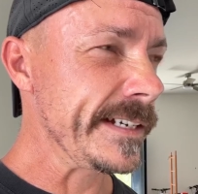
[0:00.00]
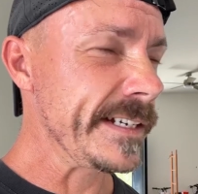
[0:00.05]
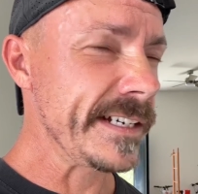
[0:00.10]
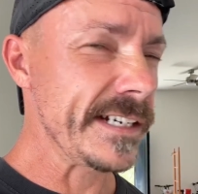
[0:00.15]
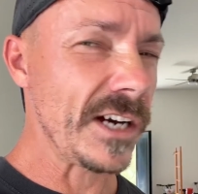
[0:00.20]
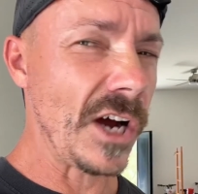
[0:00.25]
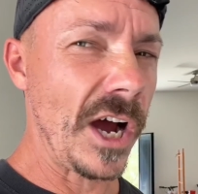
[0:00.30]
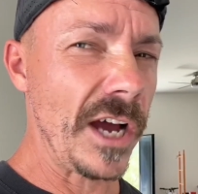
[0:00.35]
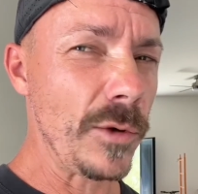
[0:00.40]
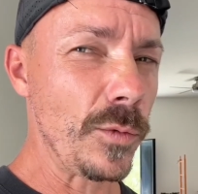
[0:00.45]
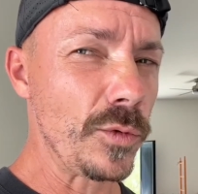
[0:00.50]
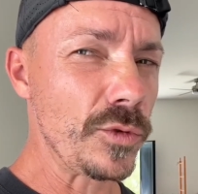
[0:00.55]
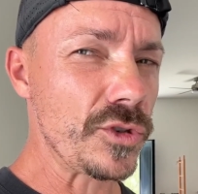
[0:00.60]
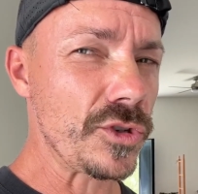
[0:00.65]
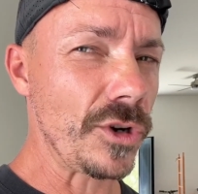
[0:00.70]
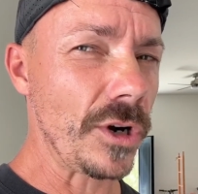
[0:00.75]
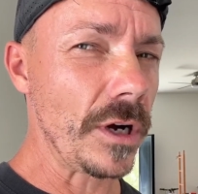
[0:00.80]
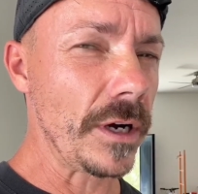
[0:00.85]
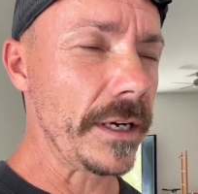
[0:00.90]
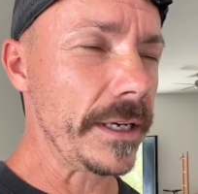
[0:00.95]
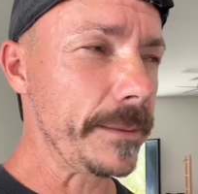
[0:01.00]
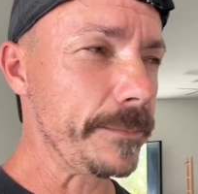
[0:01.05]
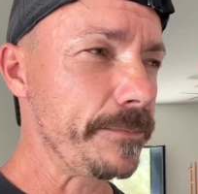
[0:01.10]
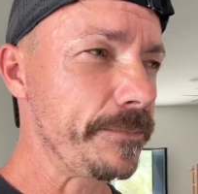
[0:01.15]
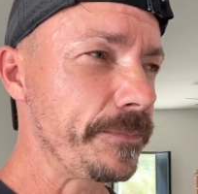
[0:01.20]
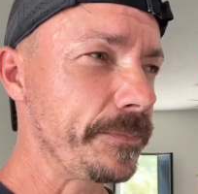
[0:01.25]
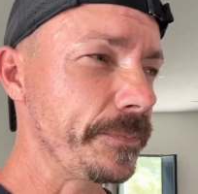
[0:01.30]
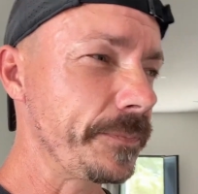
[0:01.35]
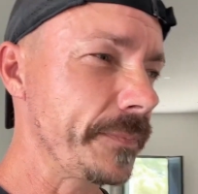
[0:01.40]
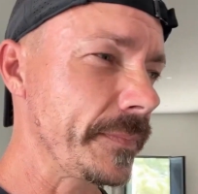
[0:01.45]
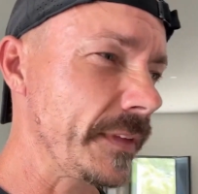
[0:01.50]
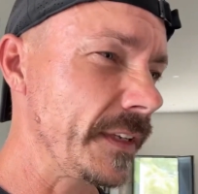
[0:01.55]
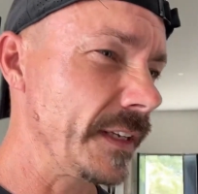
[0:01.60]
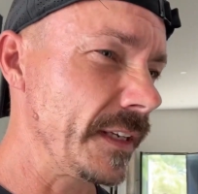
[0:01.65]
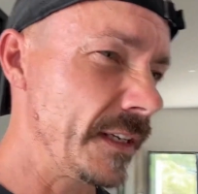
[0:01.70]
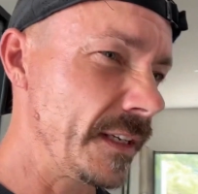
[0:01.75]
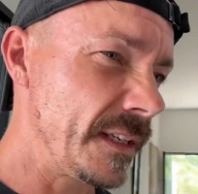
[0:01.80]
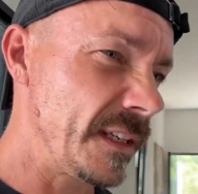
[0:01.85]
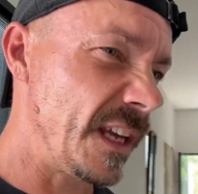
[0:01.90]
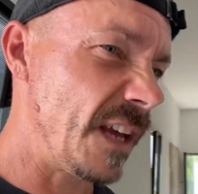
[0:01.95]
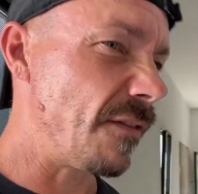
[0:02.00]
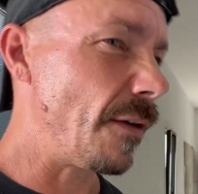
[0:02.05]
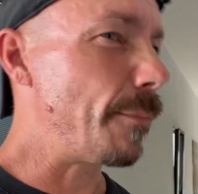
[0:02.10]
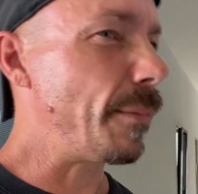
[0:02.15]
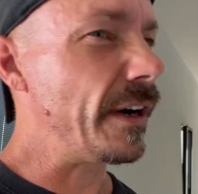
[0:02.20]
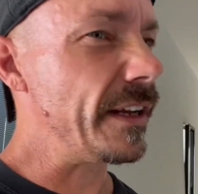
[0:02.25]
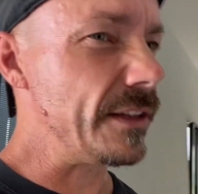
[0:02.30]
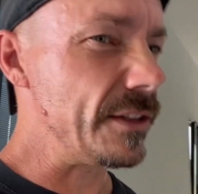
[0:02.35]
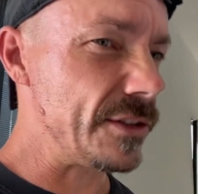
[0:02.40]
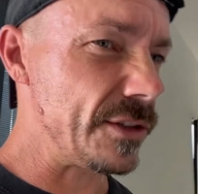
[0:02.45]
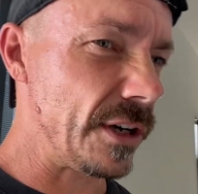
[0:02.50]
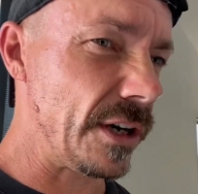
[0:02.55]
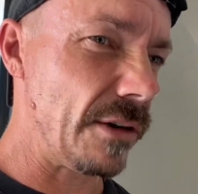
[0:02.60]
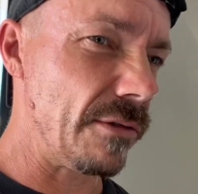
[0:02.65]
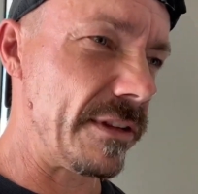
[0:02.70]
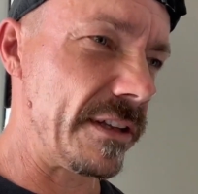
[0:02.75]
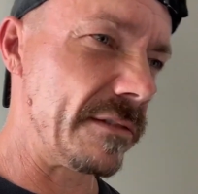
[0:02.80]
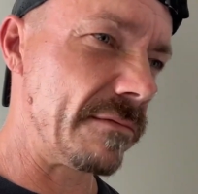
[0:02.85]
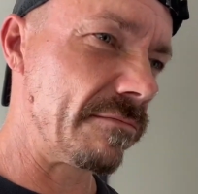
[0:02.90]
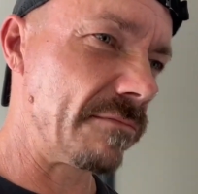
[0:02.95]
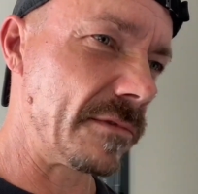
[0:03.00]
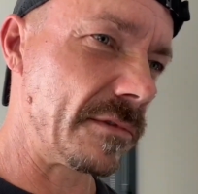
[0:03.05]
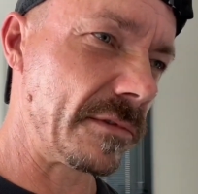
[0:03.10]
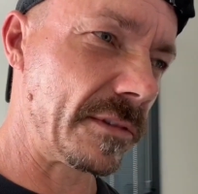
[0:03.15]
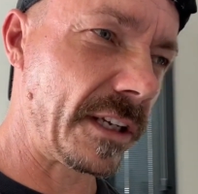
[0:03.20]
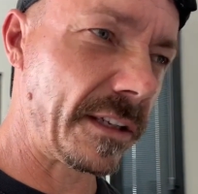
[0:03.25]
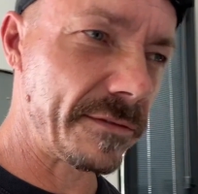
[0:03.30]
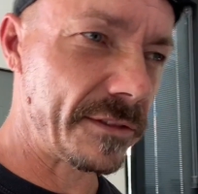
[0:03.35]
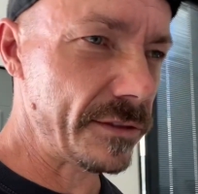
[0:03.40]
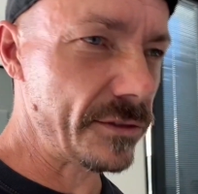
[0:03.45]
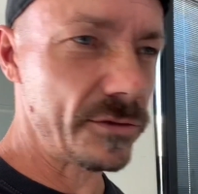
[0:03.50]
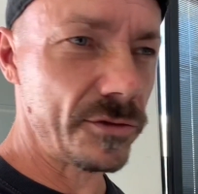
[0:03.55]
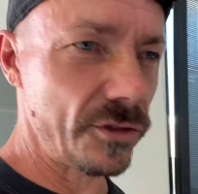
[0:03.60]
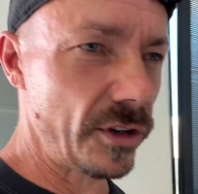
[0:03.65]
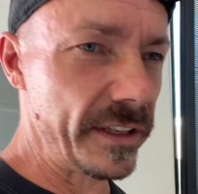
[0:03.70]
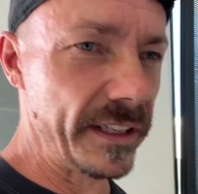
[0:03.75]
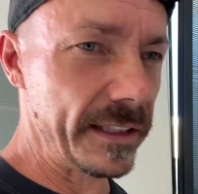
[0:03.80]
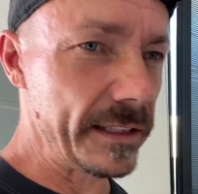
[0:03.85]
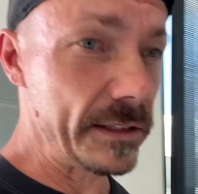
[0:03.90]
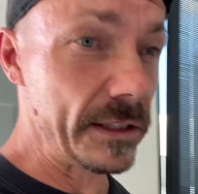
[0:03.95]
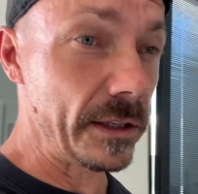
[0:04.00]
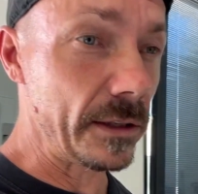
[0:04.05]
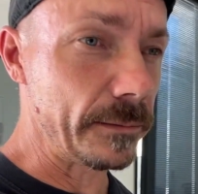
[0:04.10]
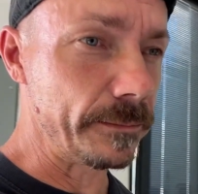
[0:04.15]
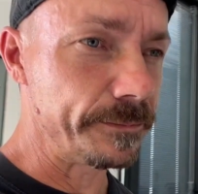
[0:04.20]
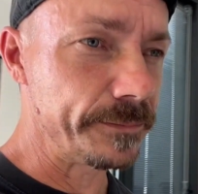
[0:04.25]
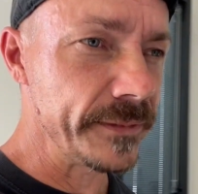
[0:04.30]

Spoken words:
I will try. If I break the tile, then I'll have to try another tile.